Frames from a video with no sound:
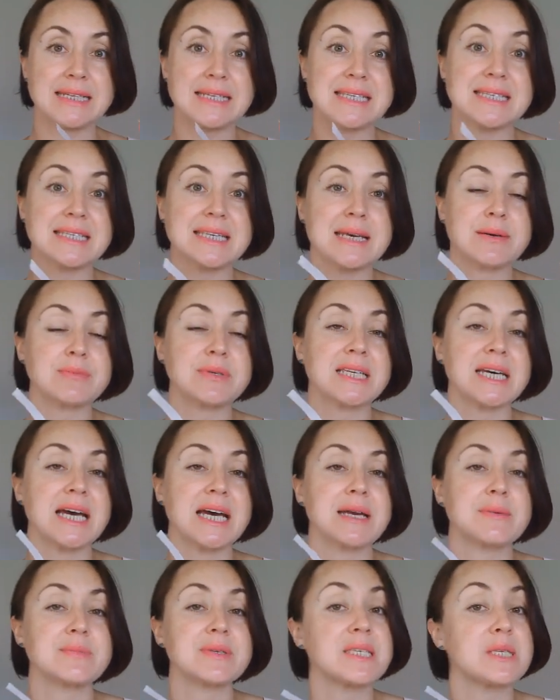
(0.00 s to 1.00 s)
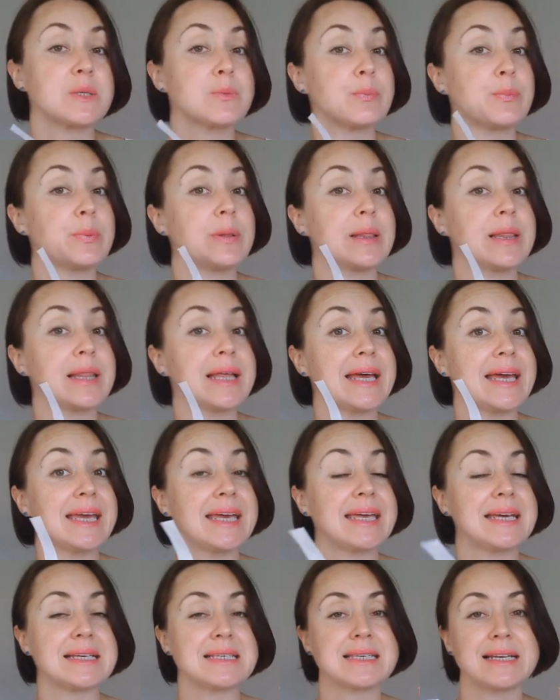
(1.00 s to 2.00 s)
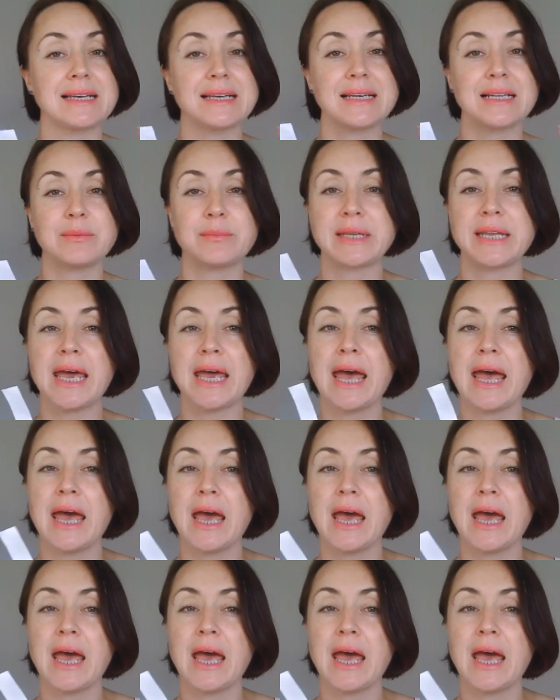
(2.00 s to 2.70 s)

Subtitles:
sometimes play as a little bit